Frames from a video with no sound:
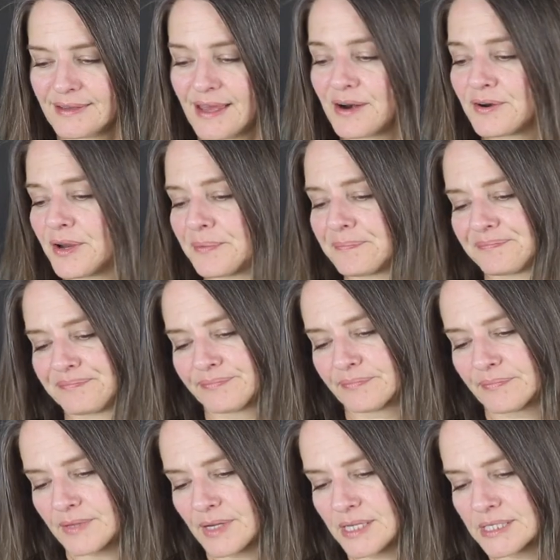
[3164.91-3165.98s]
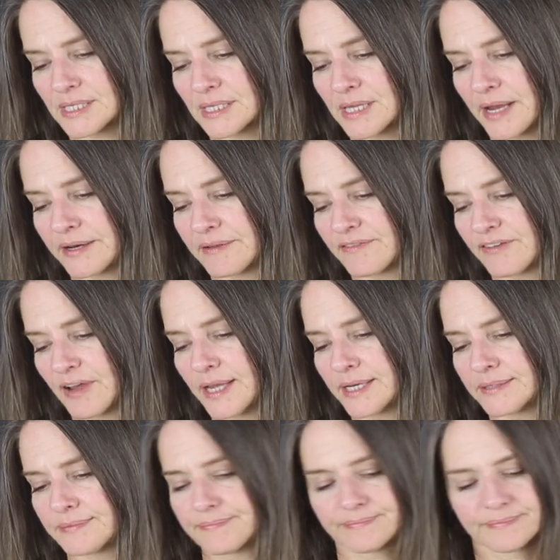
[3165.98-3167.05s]
I don't know, it's a lot of
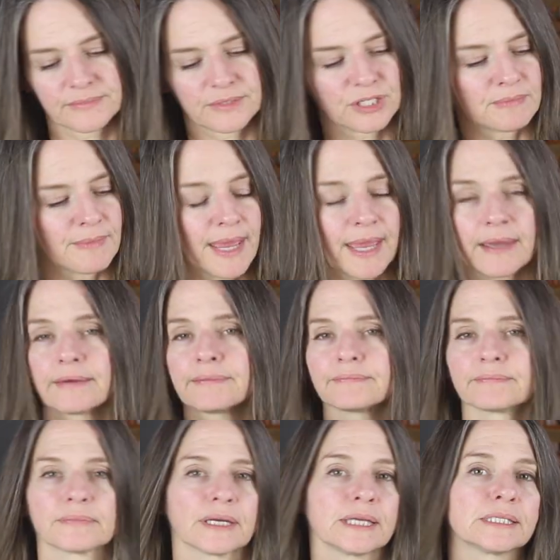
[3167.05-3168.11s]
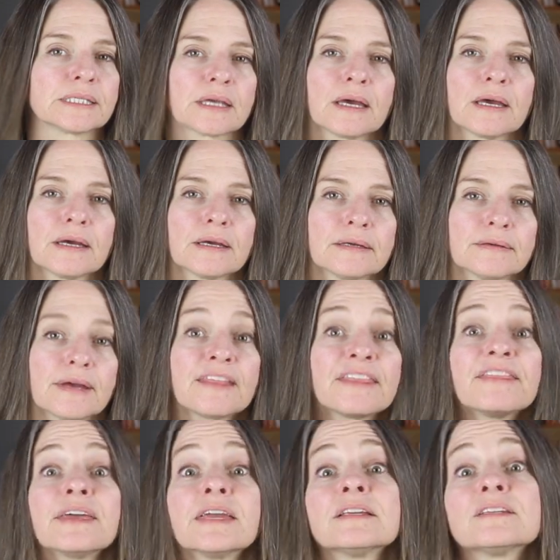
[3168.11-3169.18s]
fun to make it's a, a
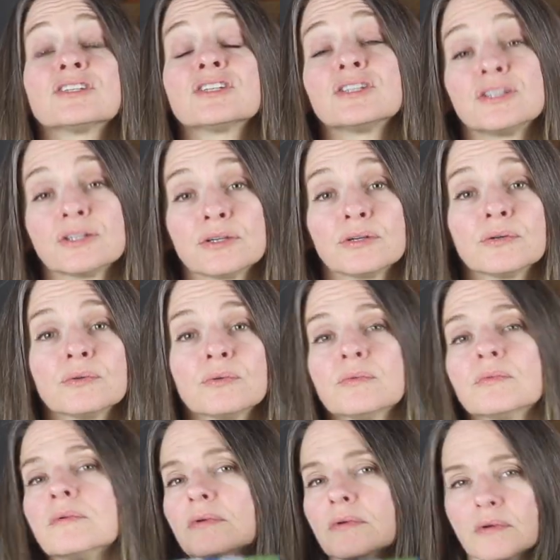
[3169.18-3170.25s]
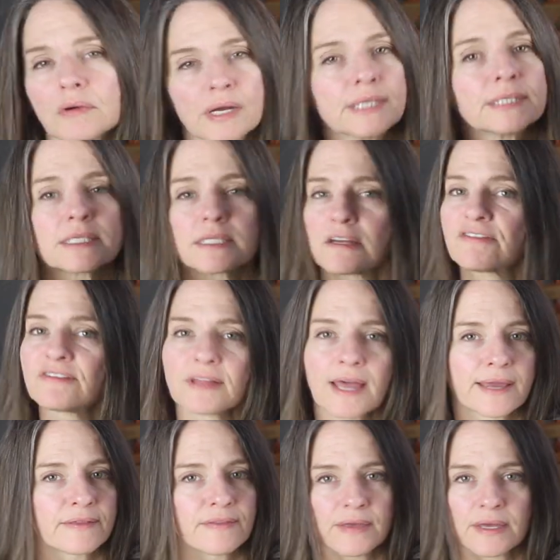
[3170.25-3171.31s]
thing to do stuff
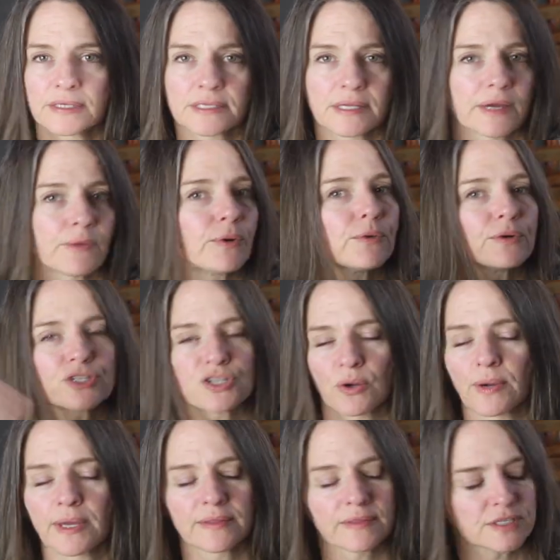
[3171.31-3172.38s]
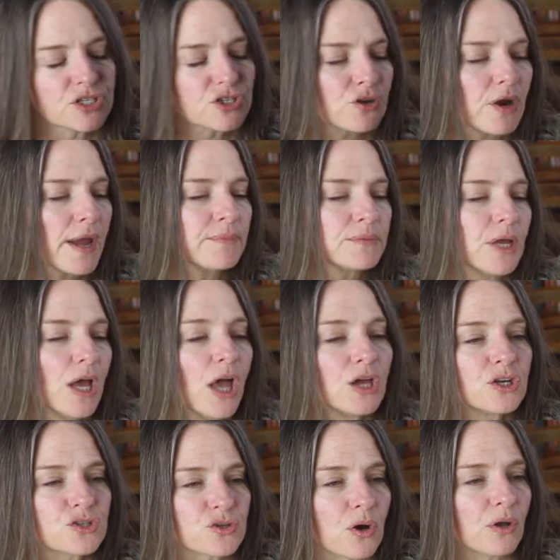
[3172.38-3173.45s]
like this, like we were showing the striped
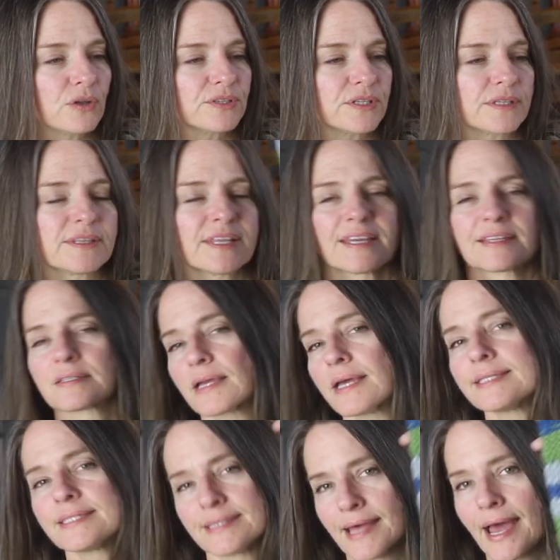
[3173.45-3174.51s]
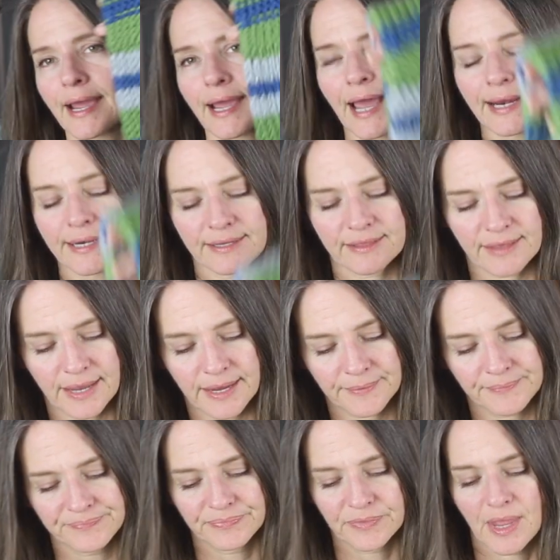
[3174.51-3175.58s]
shawls and things, it's that kind of thing.